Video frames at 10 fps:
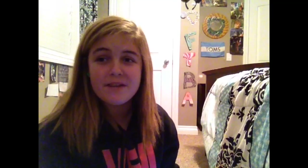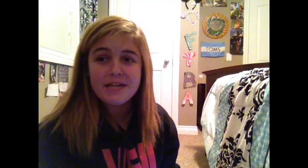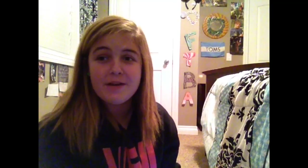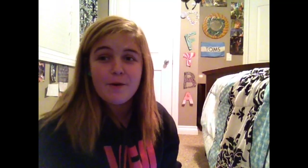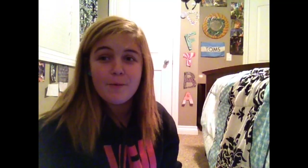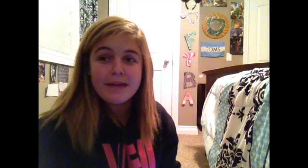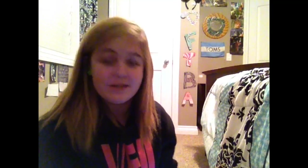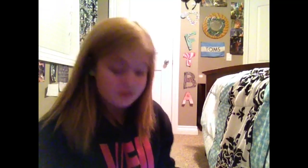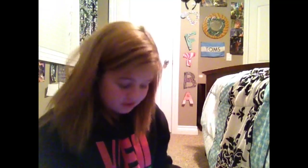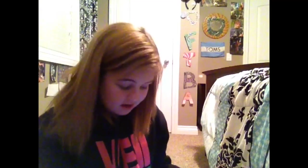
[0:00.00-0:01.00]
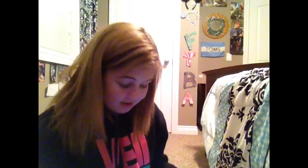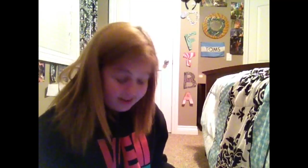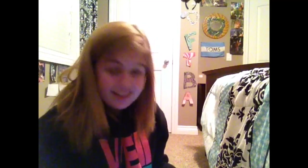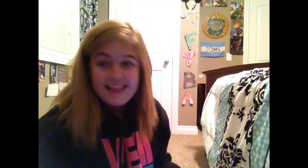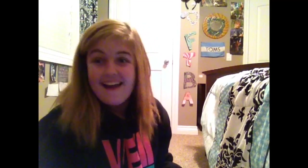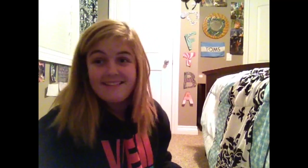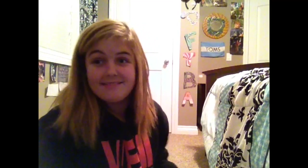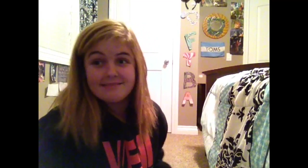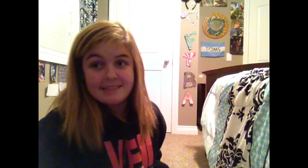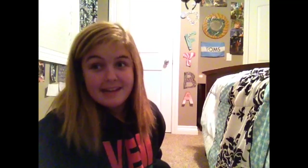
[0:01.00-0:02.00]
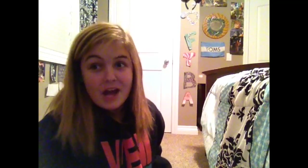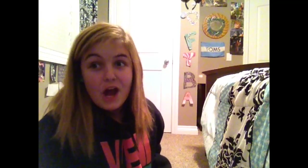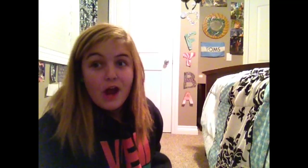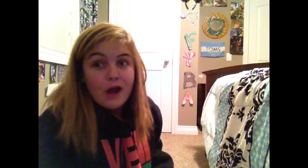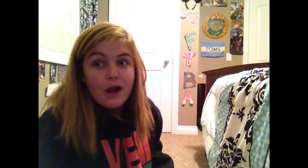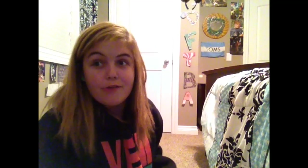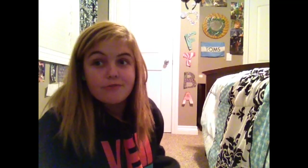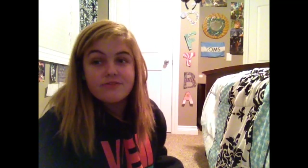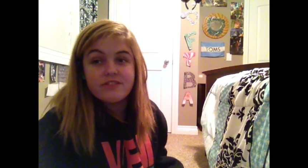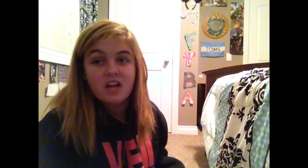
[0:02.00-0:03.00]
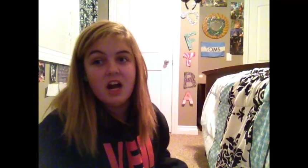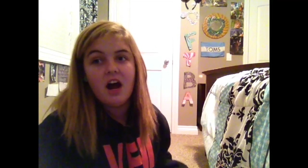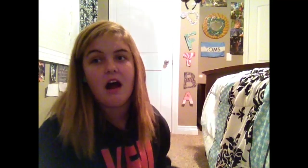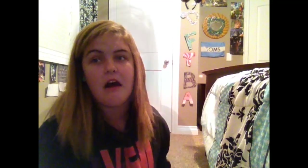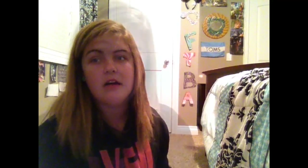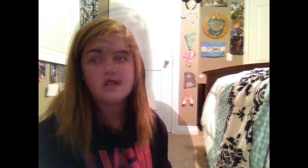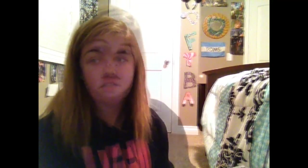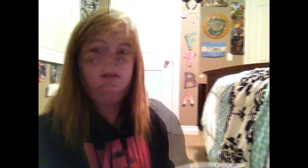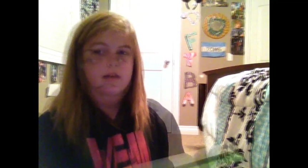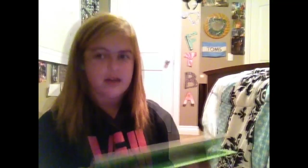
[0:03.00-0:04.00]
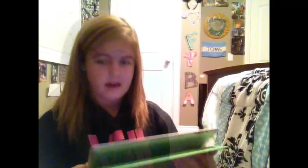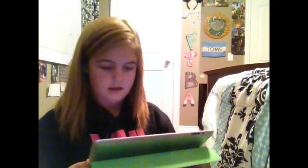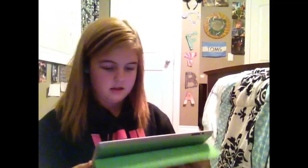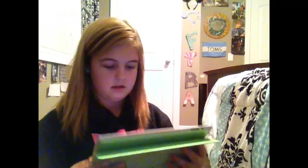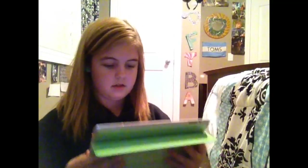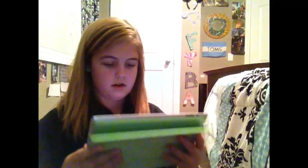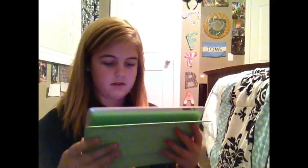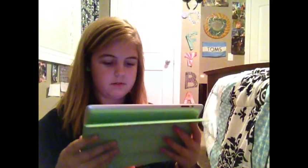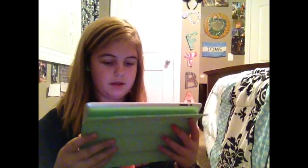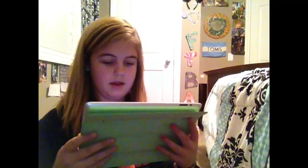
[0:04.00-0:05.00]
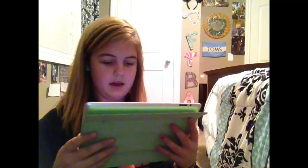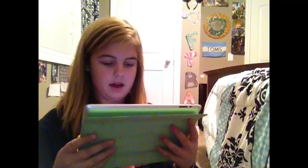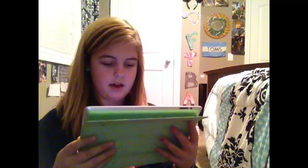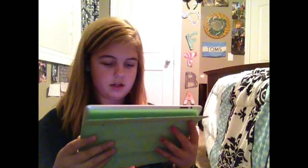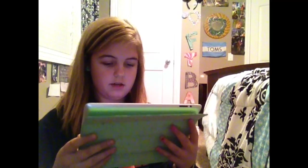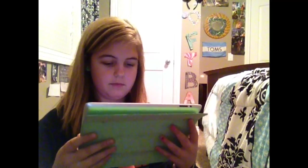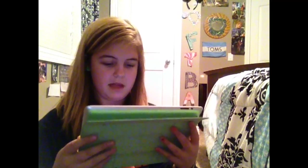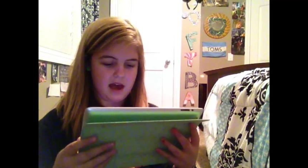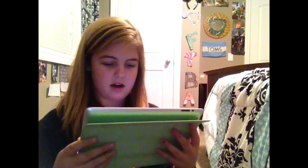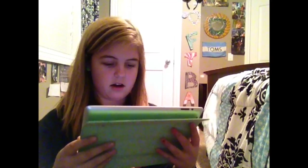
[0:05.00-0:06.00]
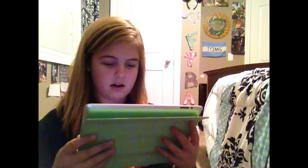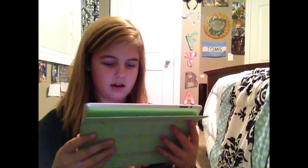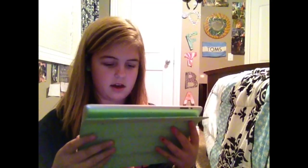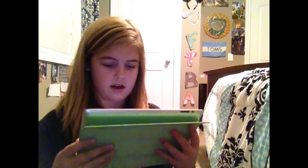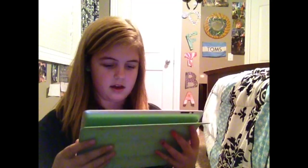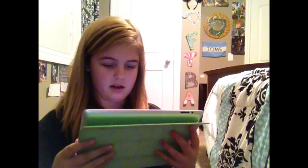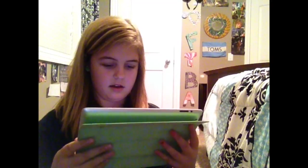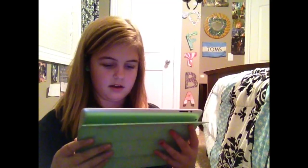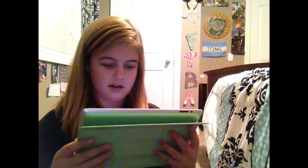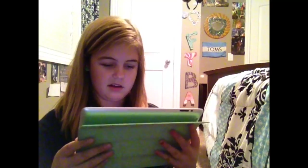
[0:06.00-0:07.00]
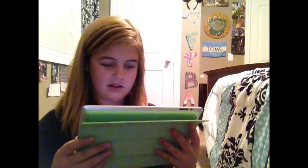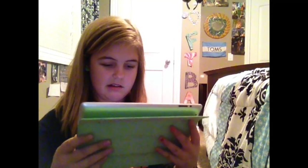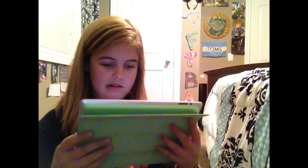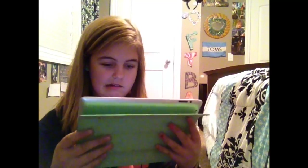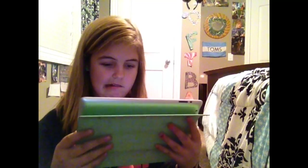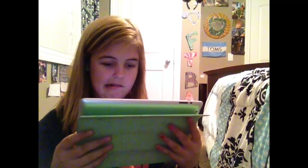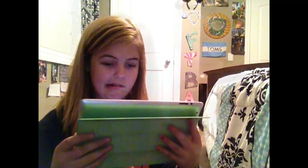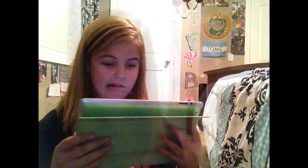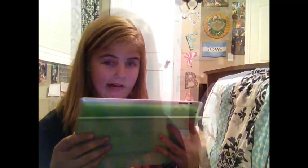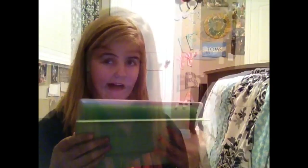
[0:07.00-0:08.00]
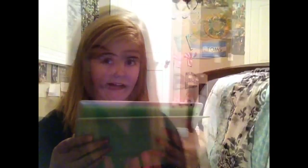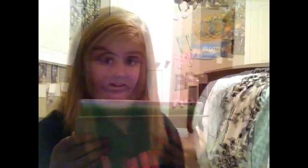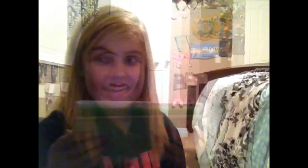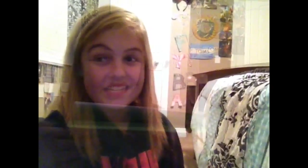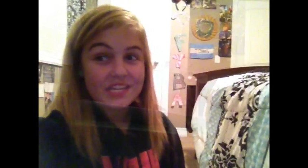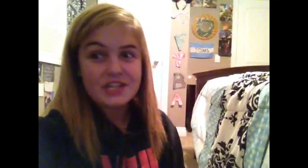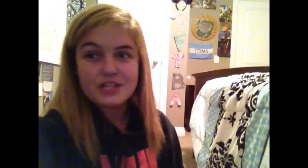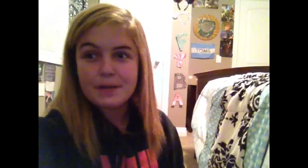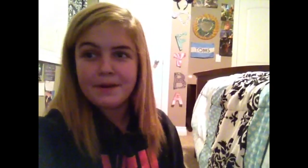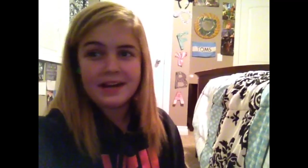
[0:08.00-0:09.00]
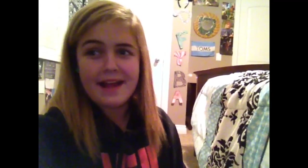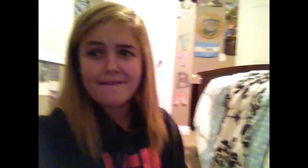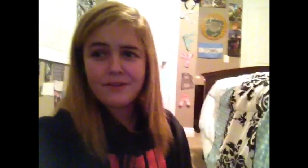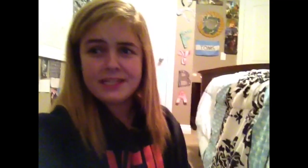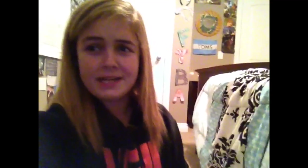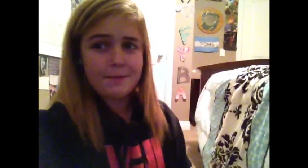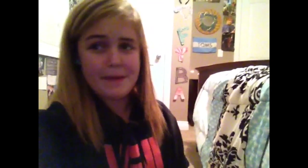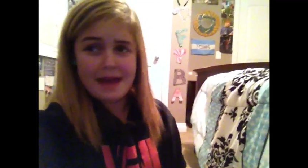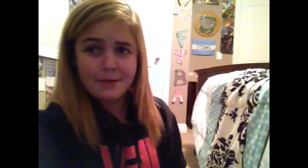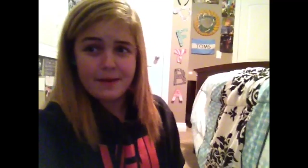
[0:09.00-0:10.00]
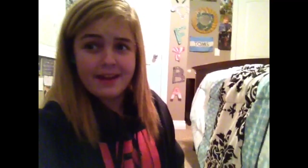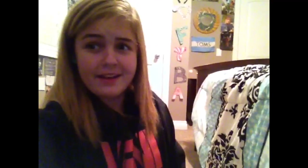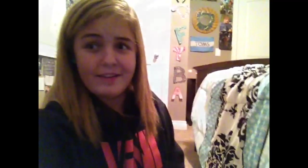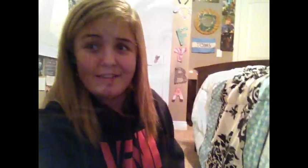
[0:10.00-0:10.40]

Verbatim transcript: video a week. She's not really that... Ugh. Okay, so I have to be Asian, black, or gay. Got it. Next, jump on every single bandwagon you